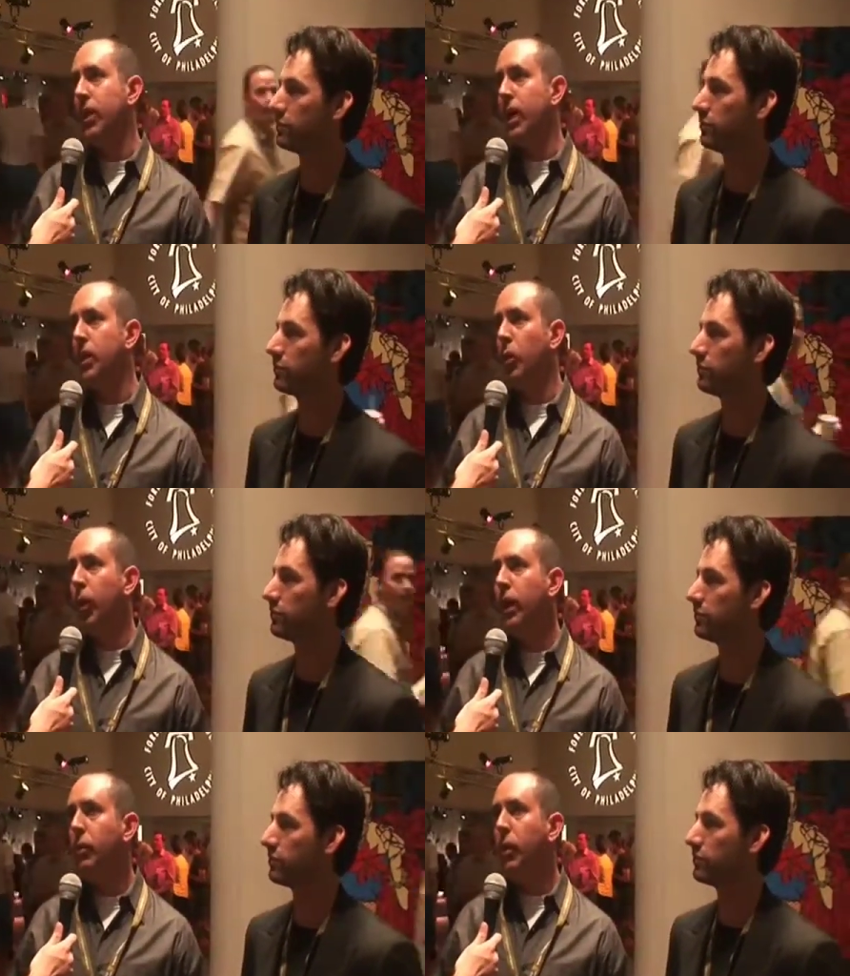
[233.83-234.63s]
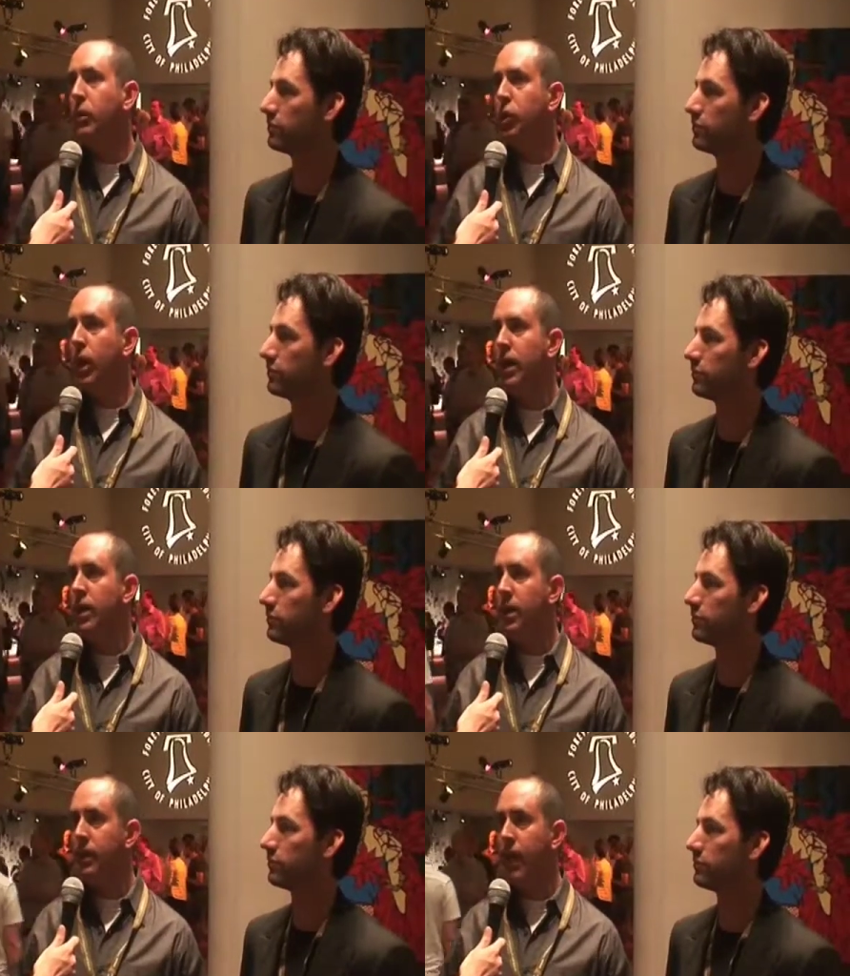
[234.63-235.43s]
Speaker 1: We we were trying to think of
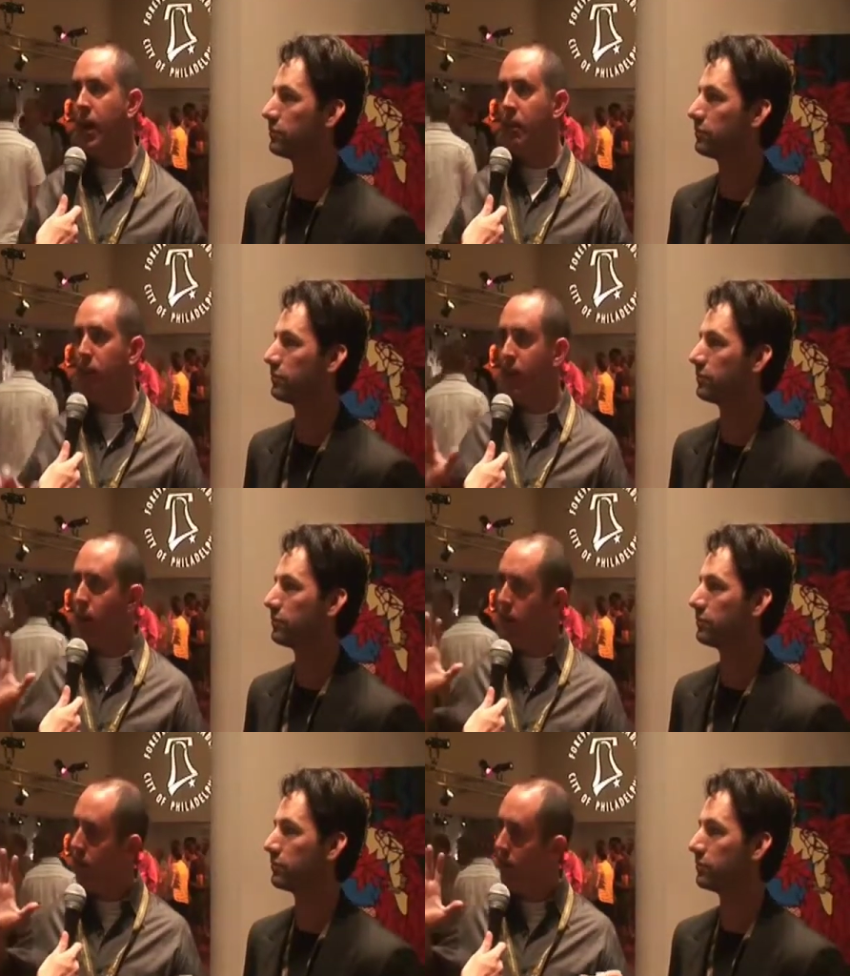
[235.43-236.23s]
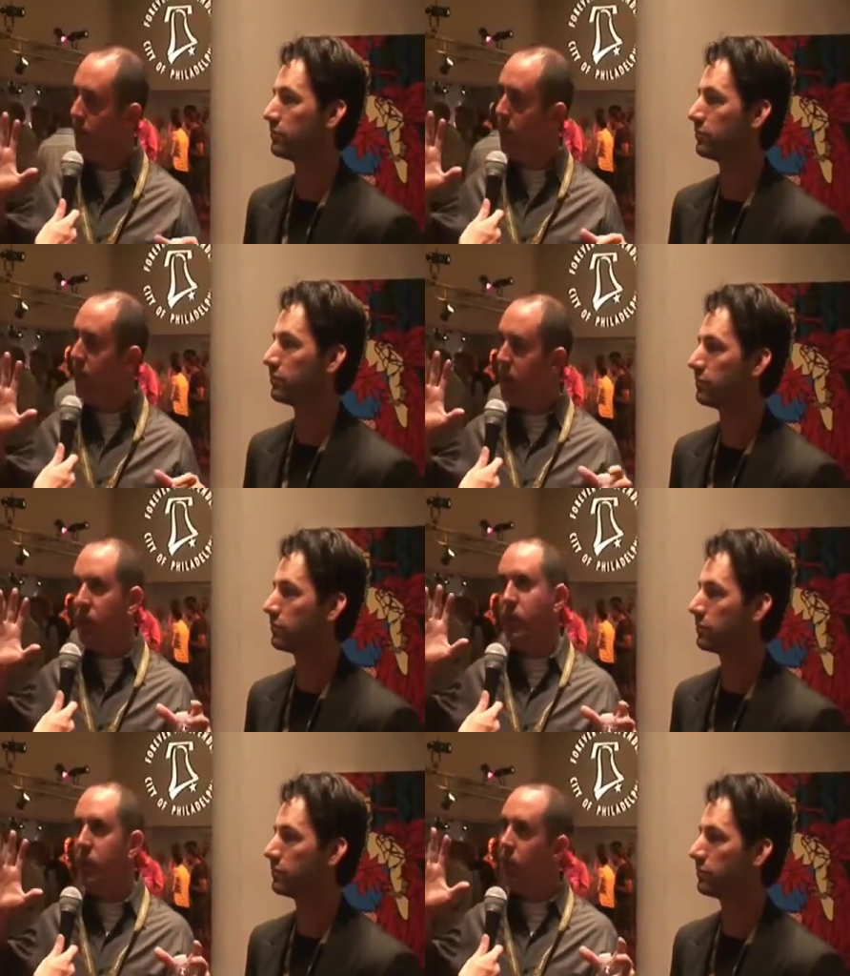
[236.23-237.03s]
how to play on the the, the,
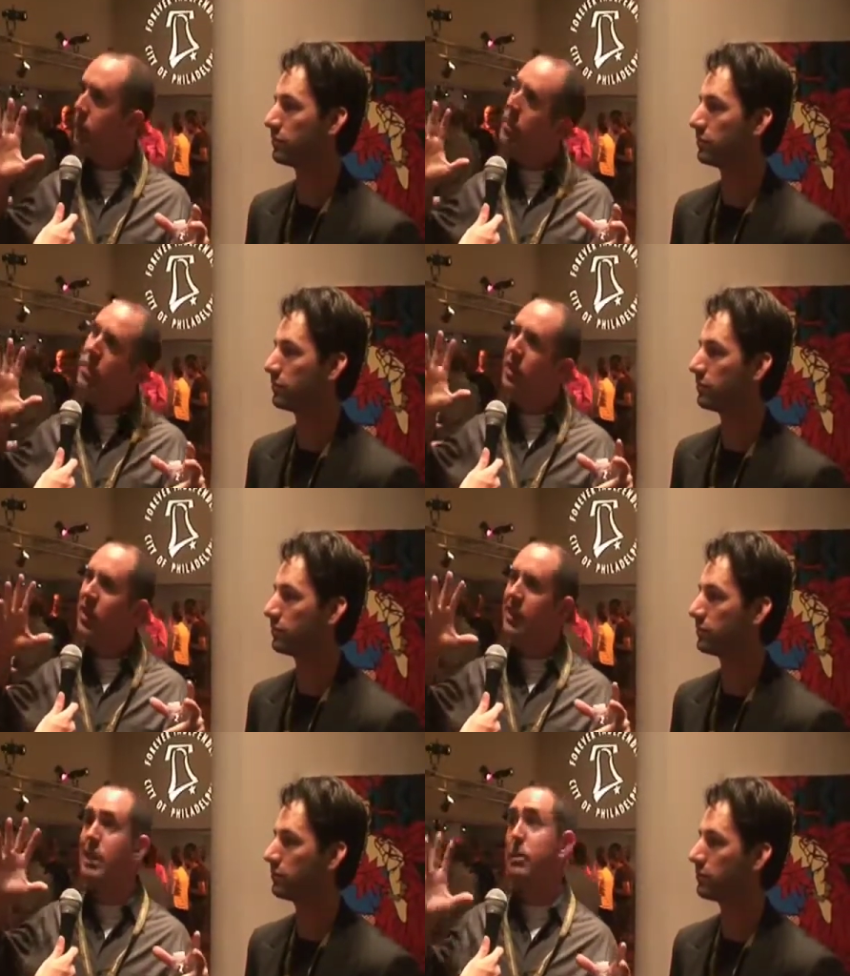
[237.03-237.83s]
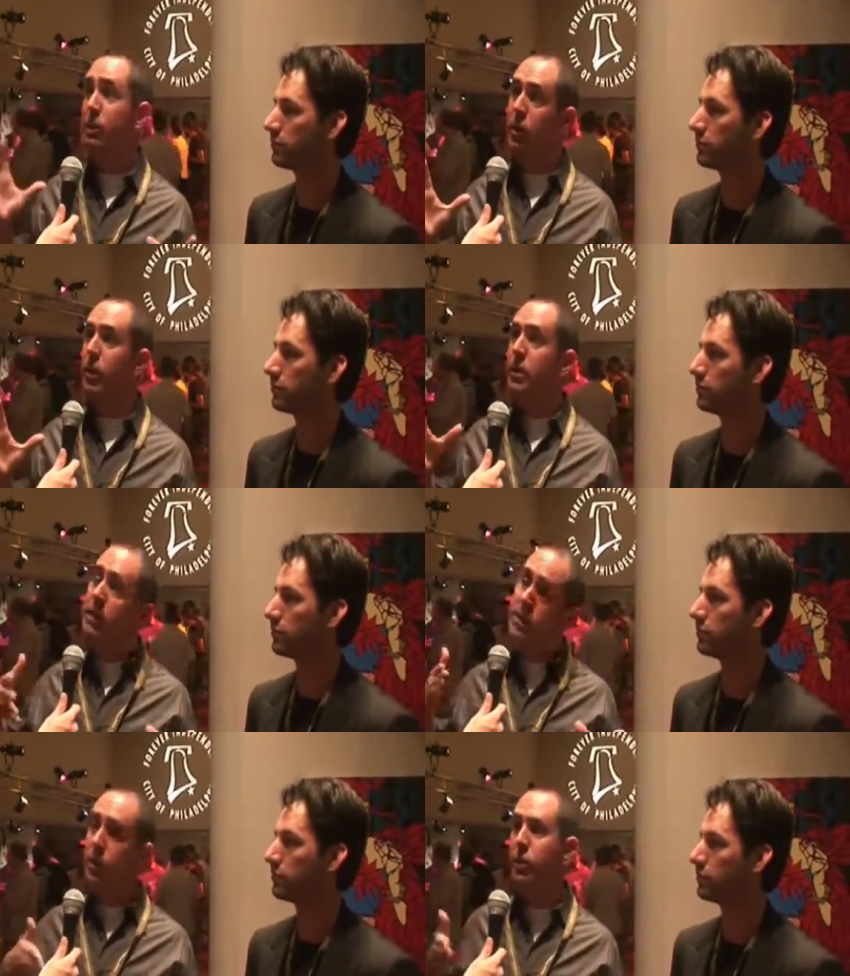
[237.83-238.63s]
the, the concept of three because there are
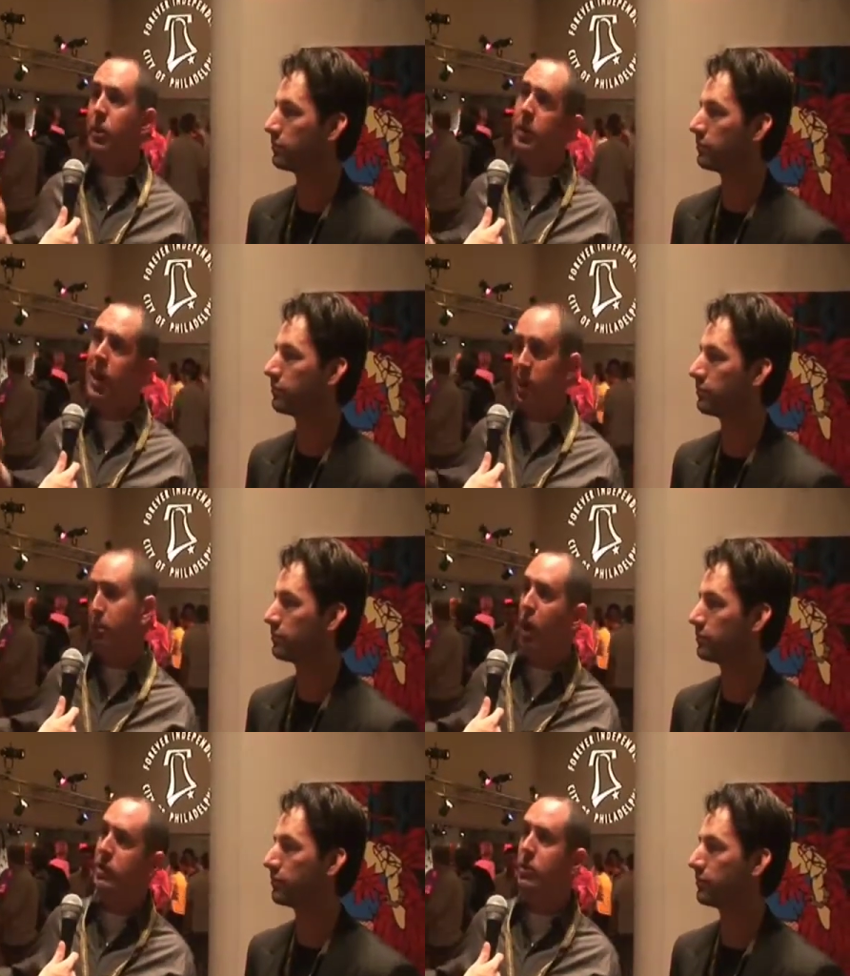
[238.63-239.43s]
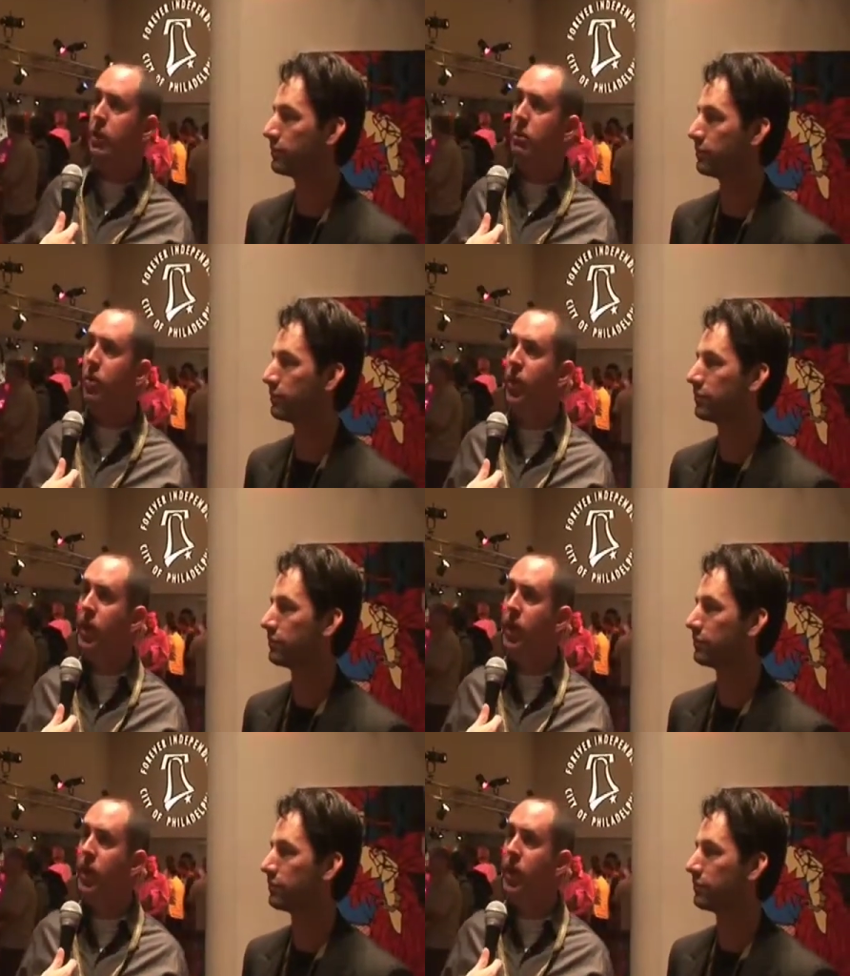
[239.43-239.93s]
three kind of parts to the movie,